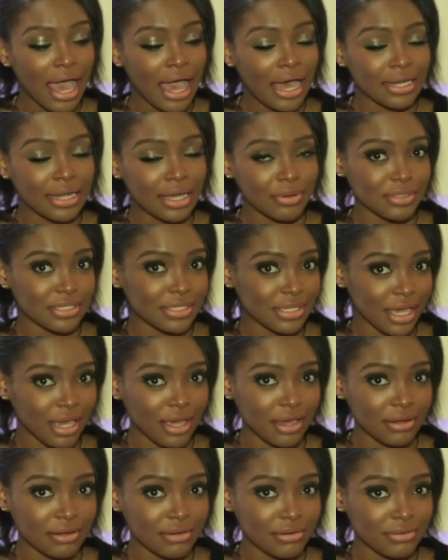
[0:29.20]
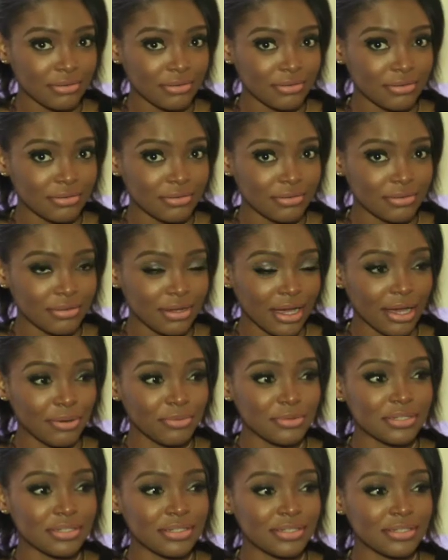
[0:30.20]
and I was scared. I
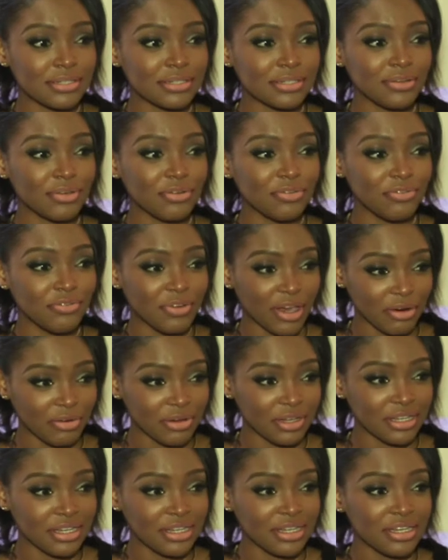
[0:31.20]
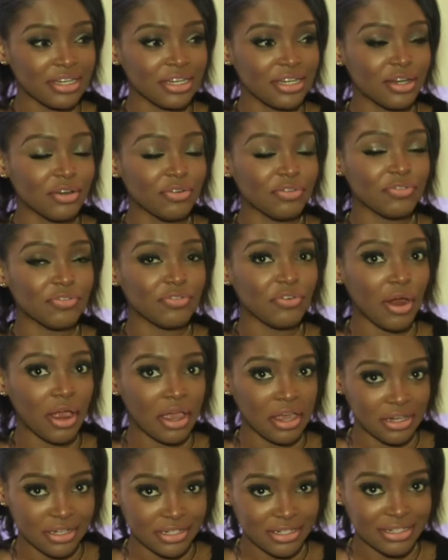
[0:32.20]
was very
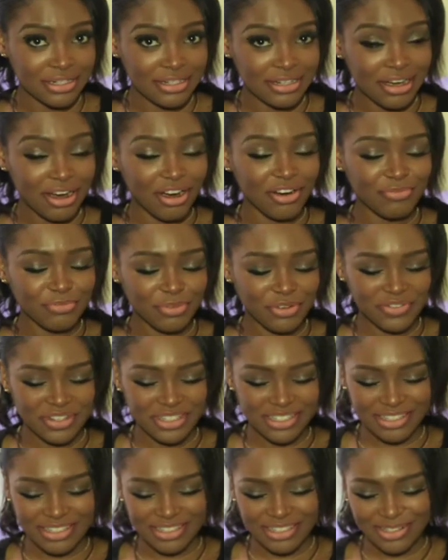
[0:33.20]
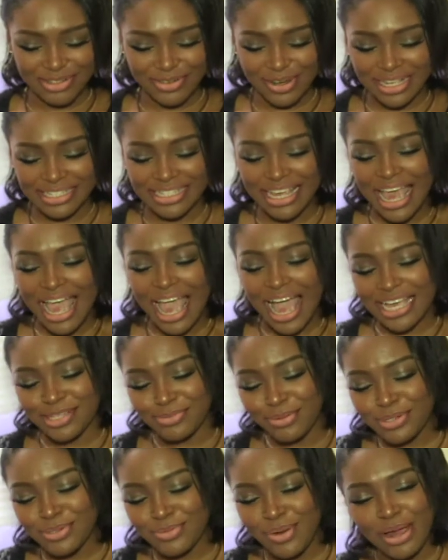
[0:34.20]
afraid of moving to the US. I
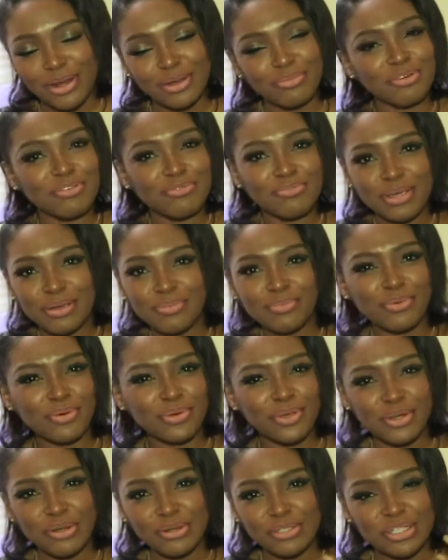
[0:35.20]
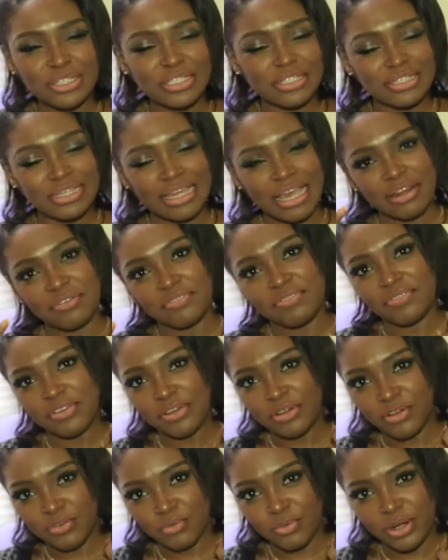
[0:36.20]
spoke to quite a number of people, you know, just to get a
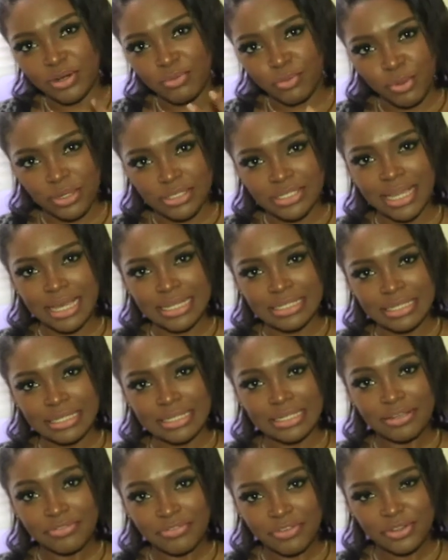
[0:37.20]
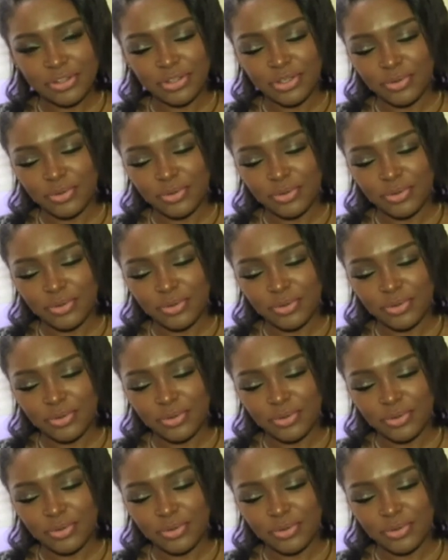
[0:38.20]
feel of what it was like to live in the